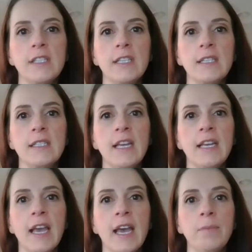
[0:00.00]
to six day
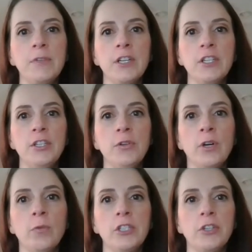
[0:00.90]
gap during tour
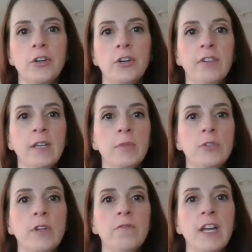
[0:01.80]
while traveling
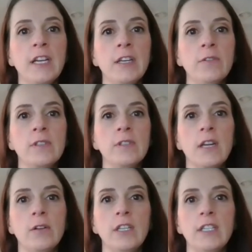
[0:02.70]
between venues that
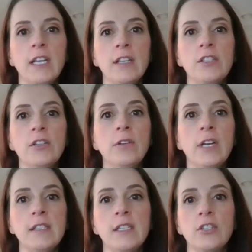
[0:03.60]
only takes two
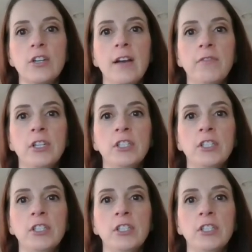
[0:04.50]
days to travel,